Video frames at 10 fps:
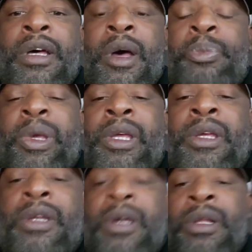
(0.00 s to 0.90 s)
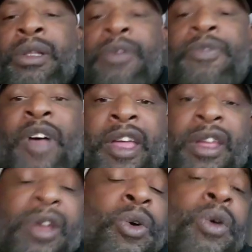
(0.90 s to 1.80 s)
opinion of the
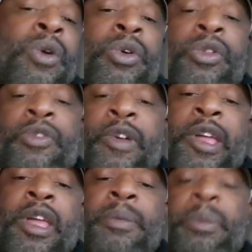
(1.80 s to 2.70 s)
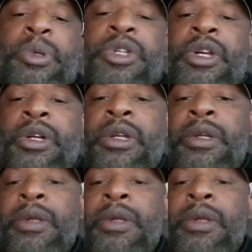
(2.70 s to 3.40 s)
fight or, or, or, the fight game in particular.